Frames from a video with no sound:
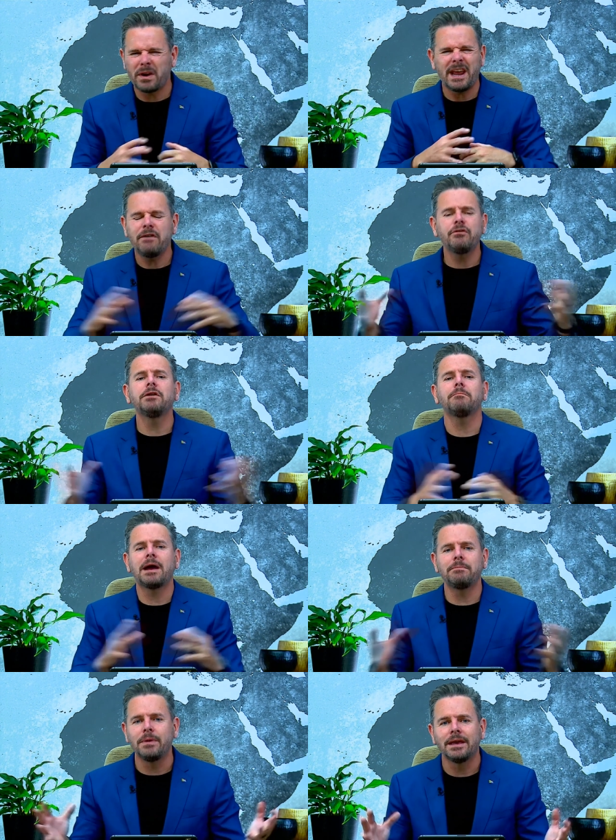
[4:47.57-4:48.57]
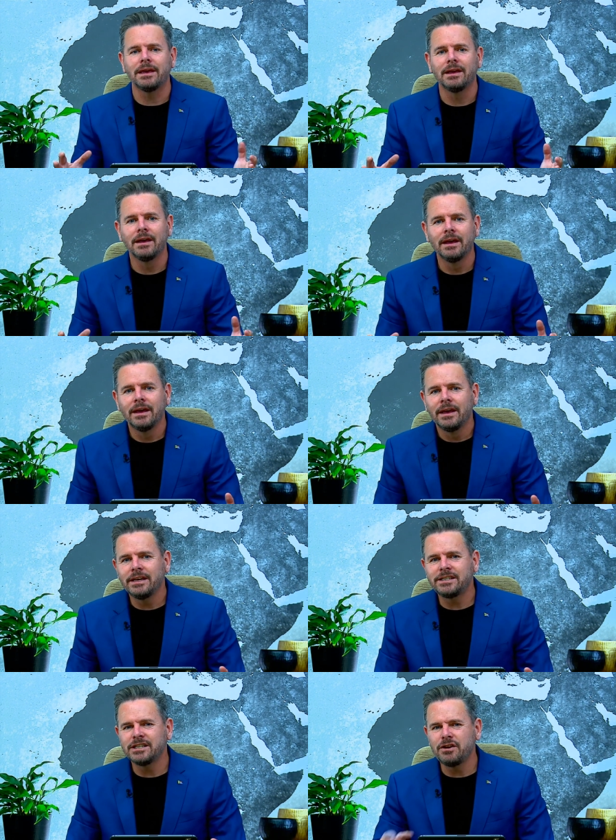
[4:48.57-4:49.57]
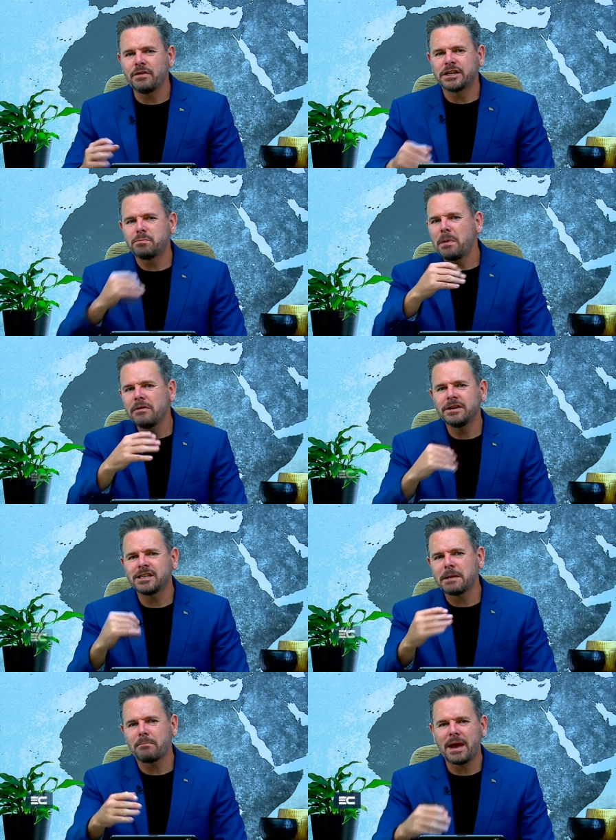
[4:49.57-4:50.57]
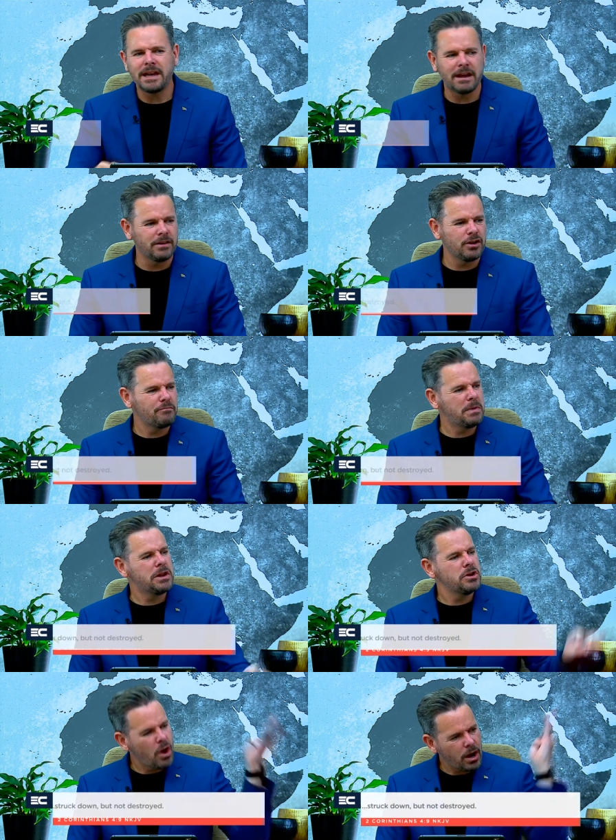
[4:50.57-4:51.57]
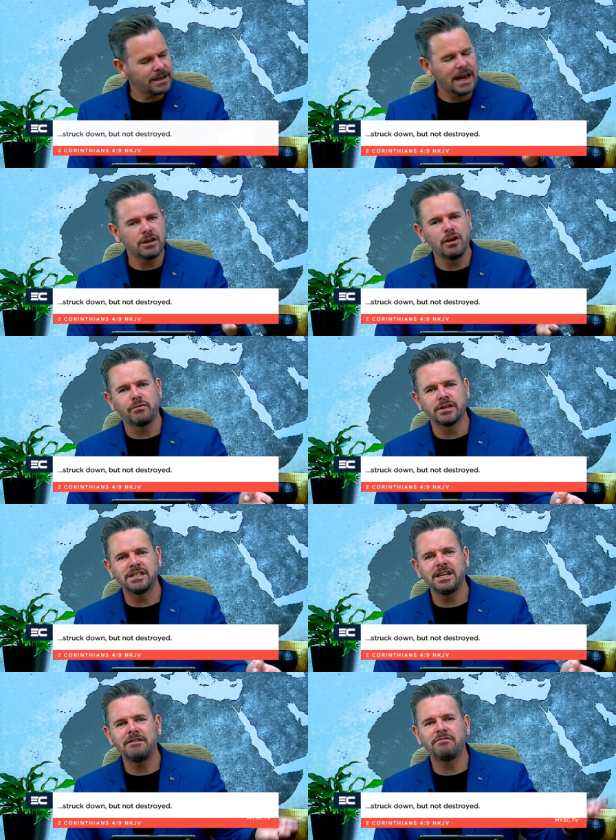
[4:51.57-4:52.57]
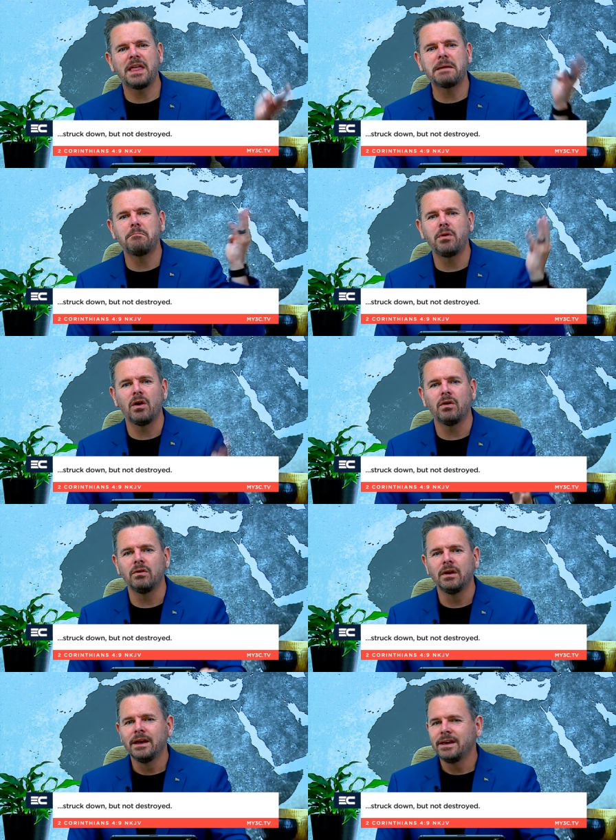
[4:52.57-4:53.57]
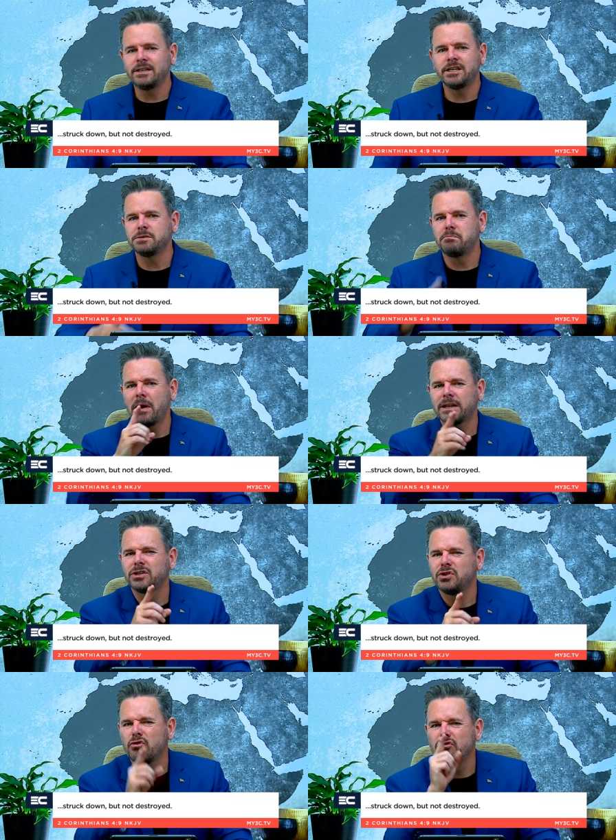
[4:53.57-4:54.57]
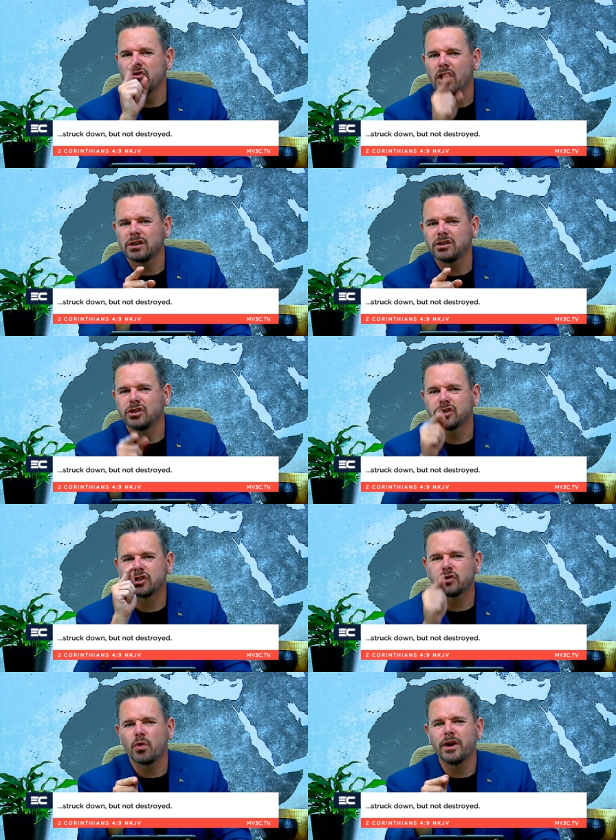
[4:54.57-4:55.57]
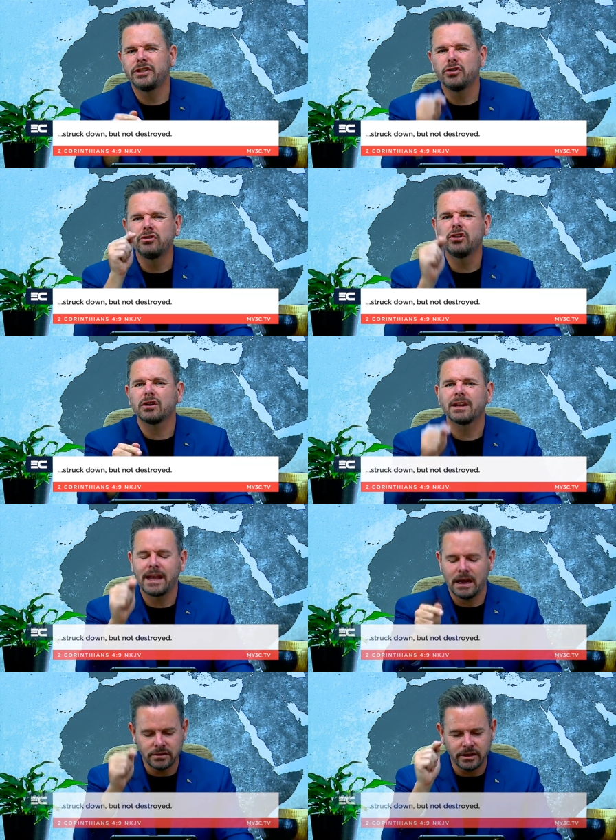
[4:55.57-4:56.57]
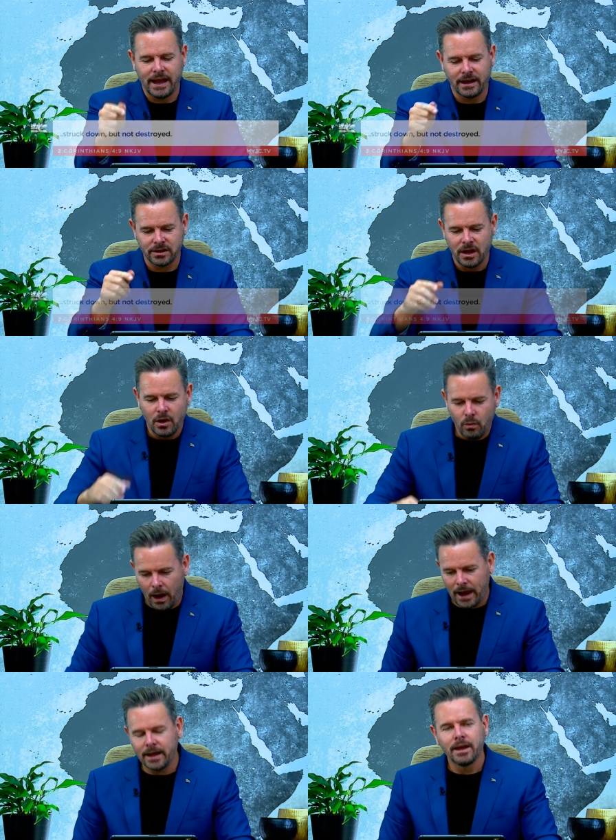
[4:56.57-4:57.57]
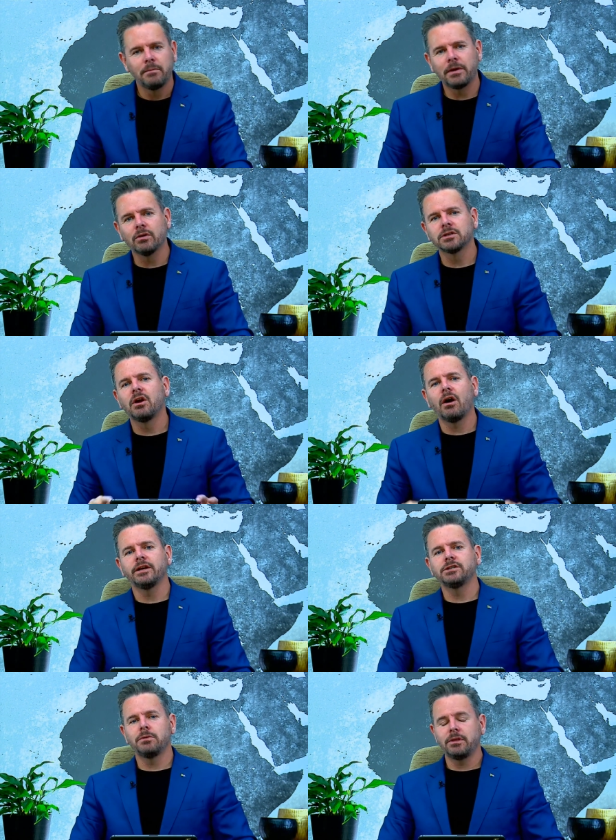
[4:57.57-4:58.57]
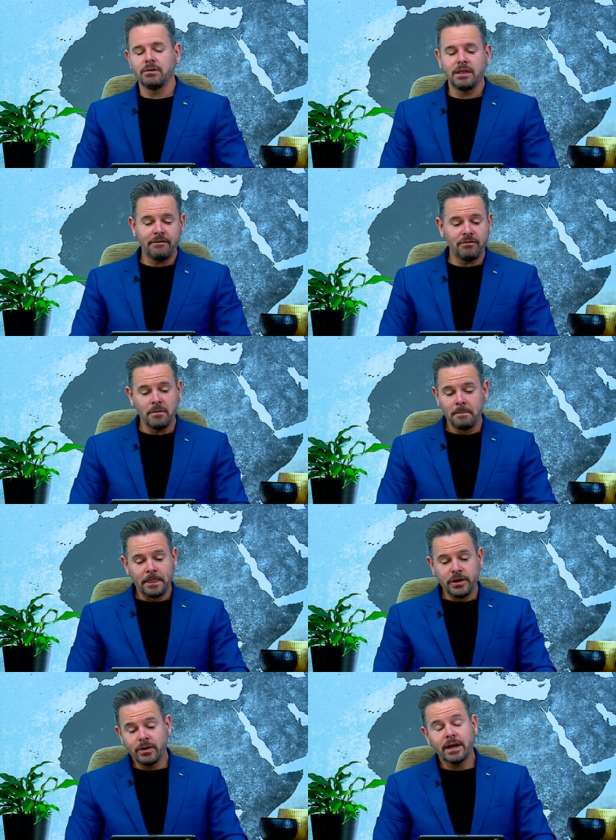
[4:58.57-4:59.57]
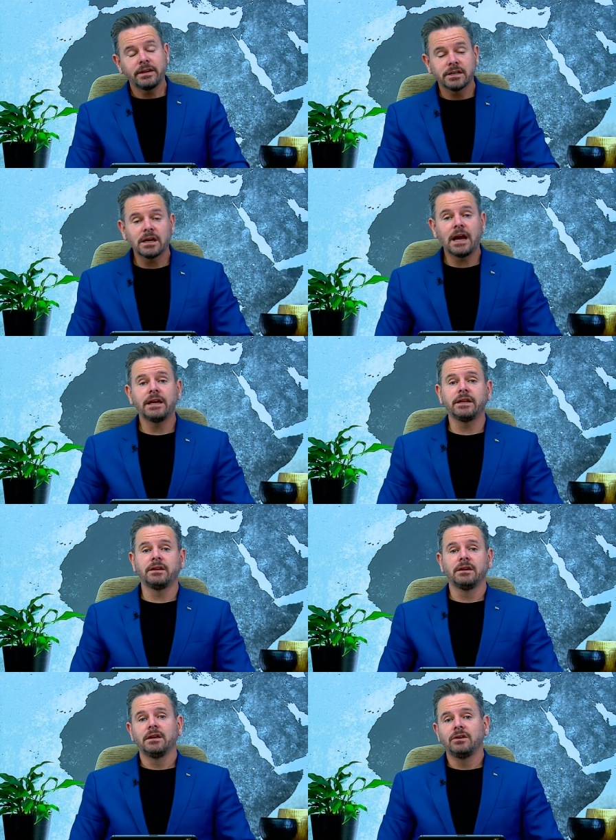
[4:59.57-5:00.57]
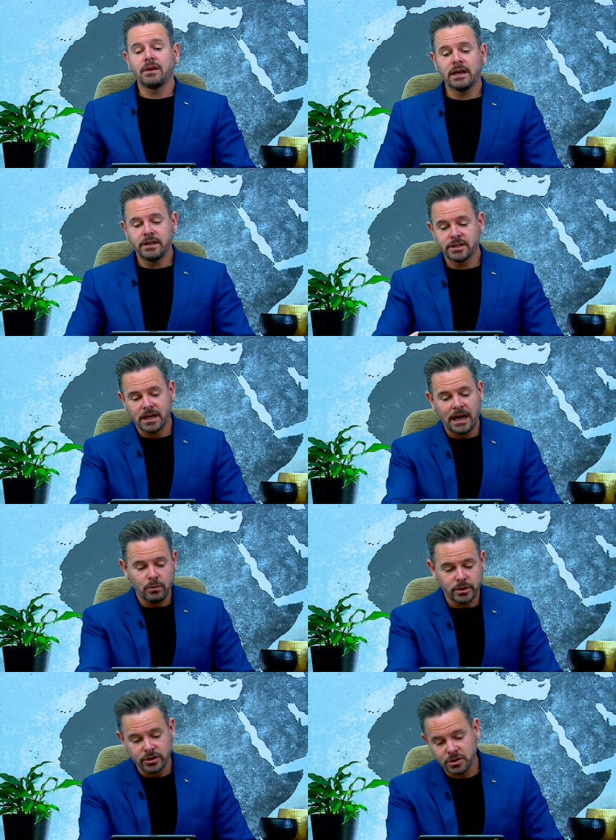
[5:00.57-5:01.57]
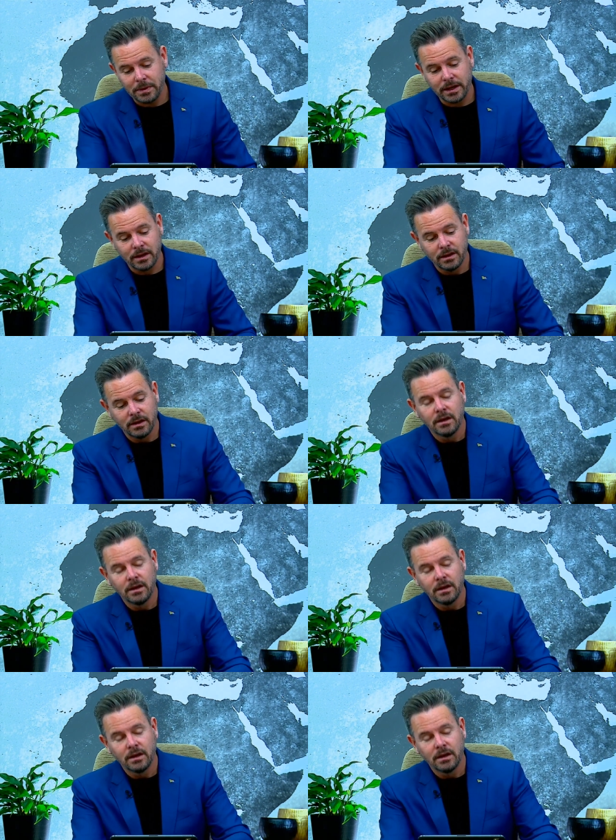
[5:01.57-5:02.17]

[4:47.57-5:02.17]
Whatever it might be, he says, You've experienced that pain and you've been knocked down, you've received that blow. He says, But you're not destroyed, you're not counted out. Why? Because God is with you. And therefore, you can decide. You can decide what you speak.